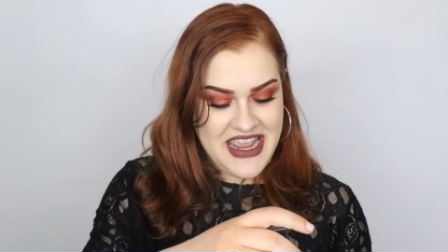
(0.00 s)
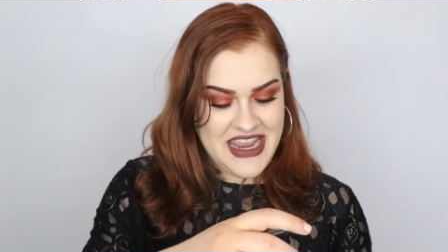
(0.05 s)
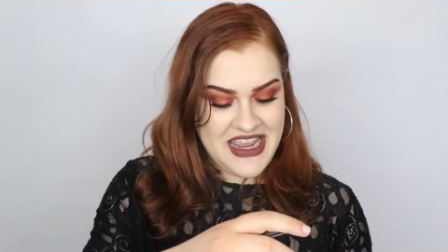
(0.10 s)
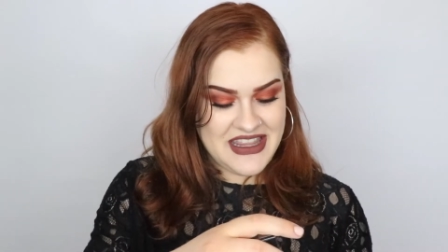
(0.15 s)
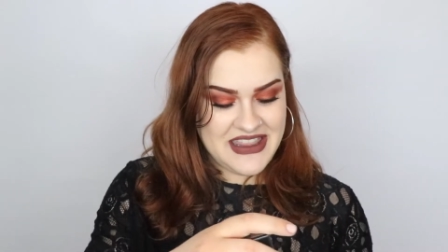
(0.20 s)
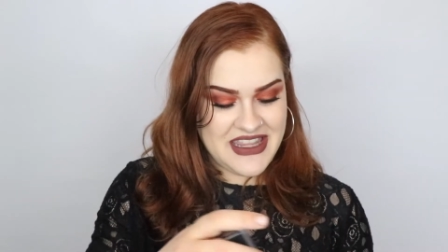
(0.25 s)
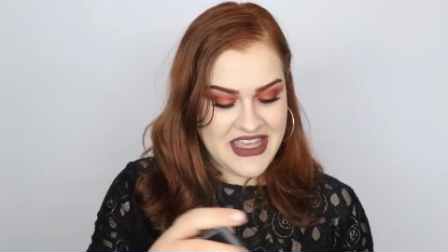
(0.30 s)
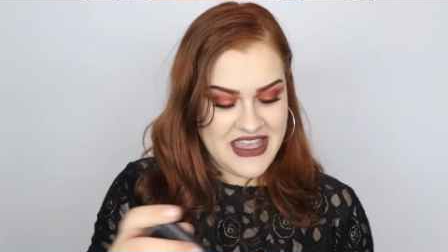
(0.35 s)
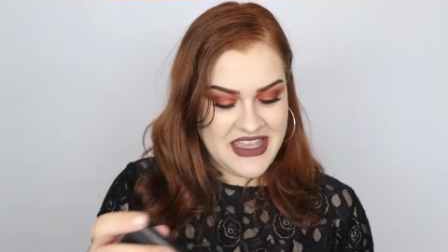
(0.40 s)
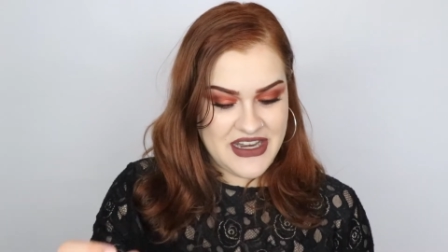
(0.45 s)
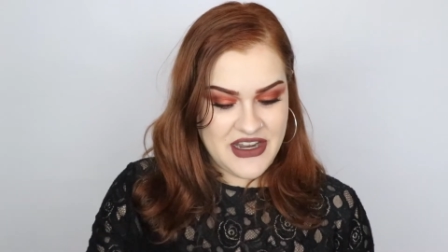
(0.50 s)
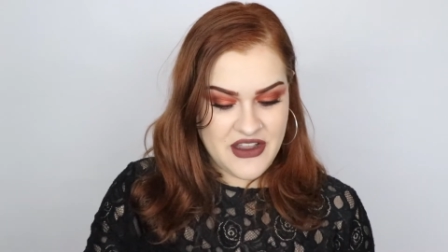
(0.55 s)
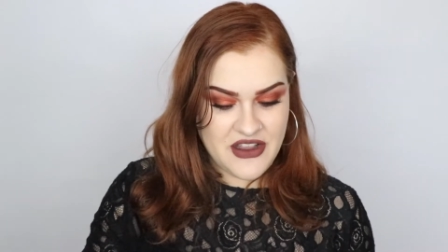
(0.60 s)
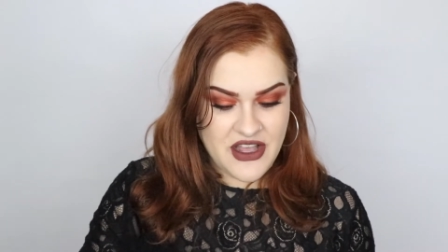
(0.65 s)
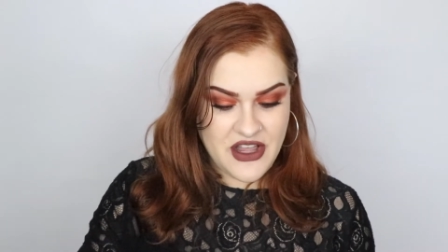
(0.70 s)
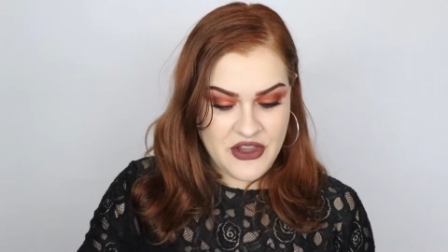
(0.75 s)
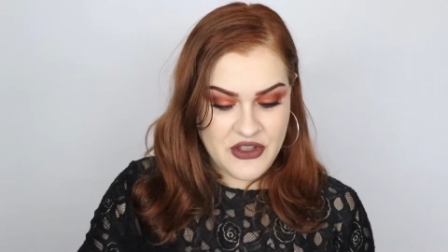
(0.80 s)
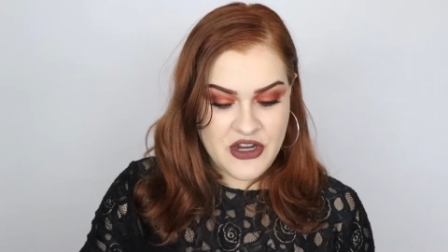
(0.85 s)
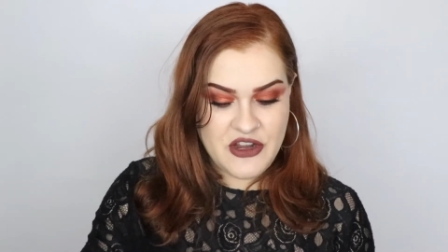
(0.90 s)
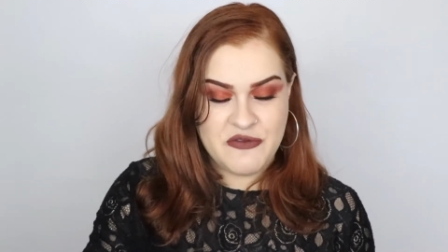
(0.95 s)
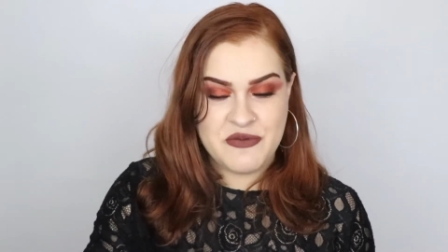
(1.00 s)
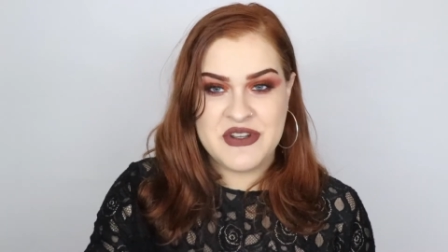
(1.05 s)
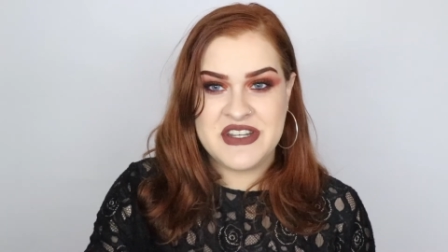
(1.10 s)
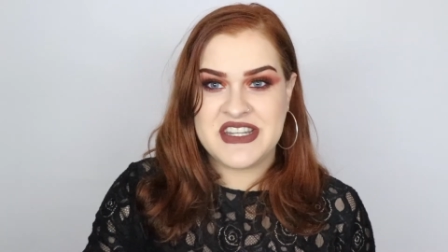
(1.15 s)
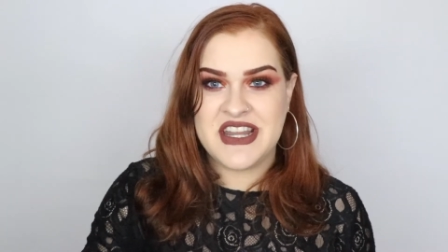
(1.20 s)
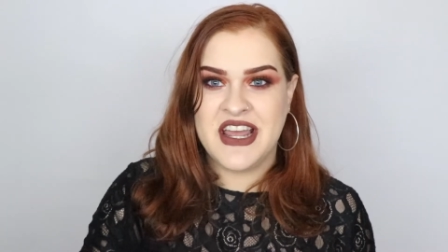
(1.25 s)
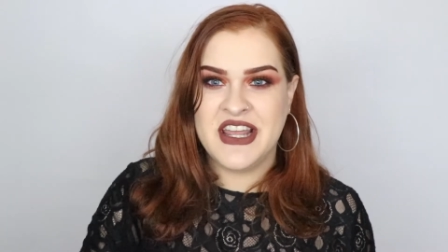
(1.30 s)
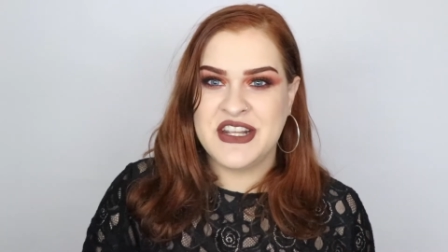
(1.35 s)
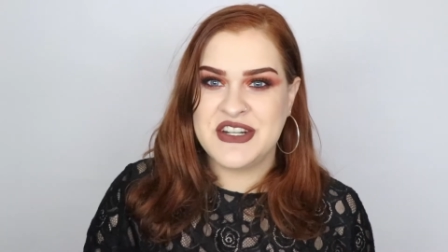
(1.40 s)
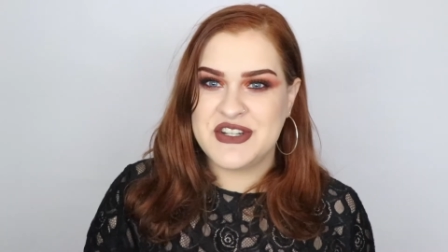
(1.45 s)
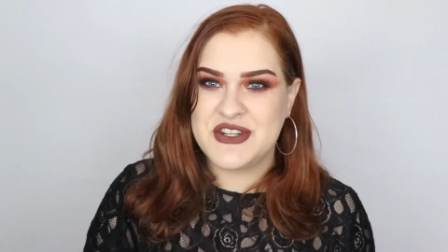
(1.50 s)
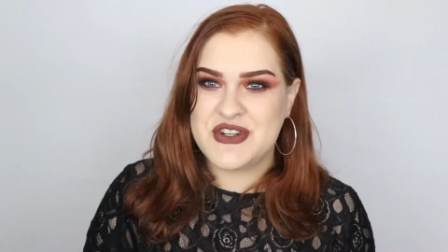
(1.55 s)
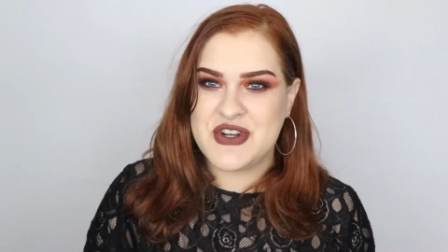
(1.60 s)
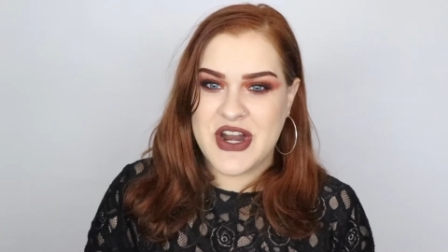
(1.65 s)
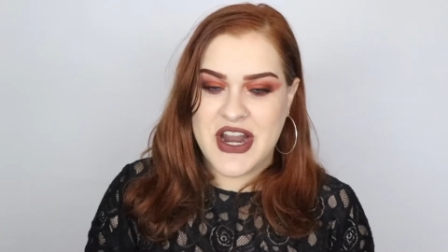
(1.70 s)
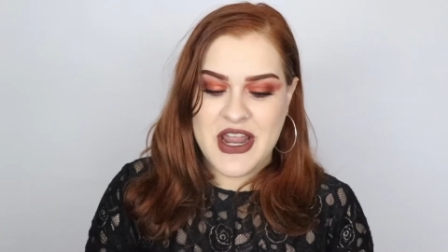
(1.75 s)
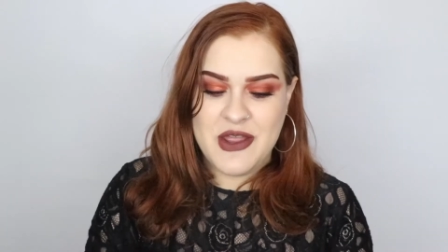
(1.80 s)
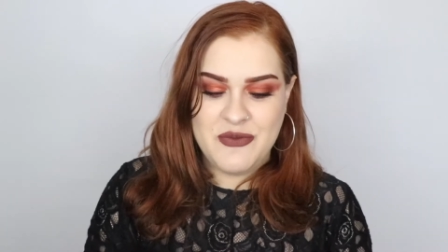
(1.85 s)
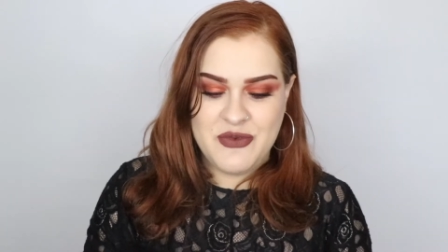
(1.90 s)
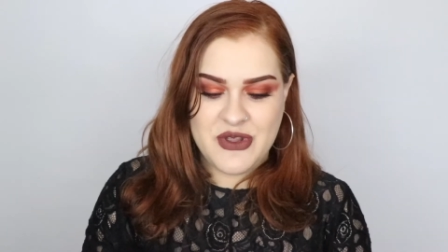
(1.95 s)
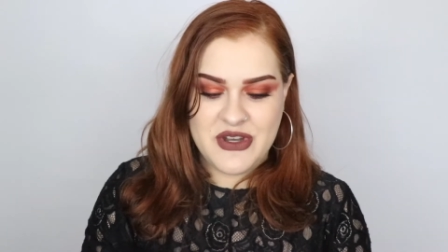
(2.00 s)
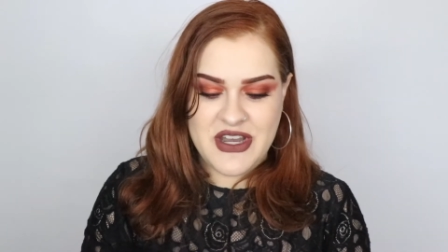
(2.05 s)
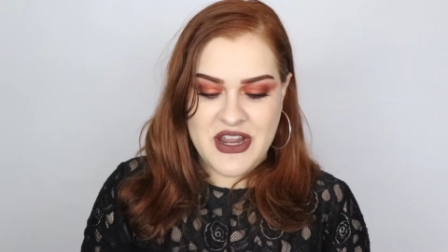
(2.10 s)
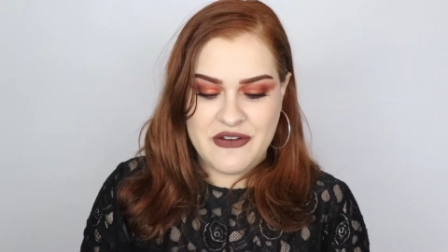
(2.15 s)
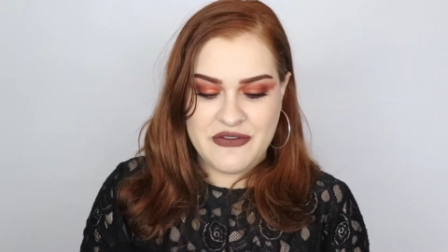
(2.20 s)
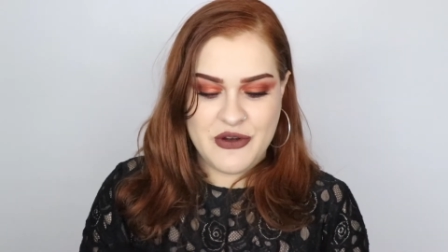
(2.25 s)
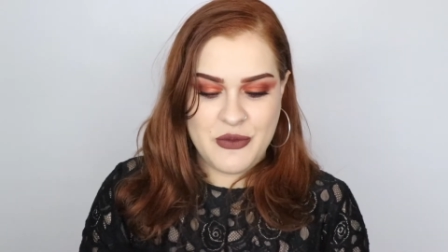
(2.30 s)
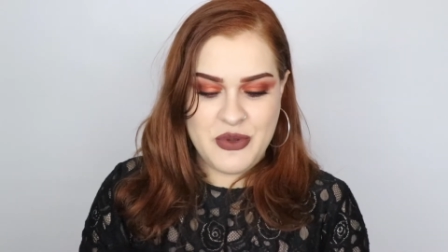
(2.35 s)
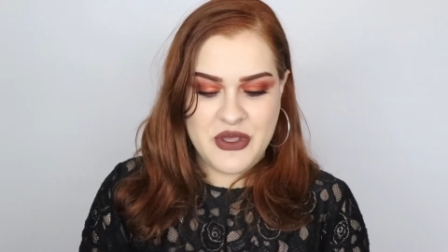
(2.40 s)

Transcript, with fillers: And then a color I've been dying to try but never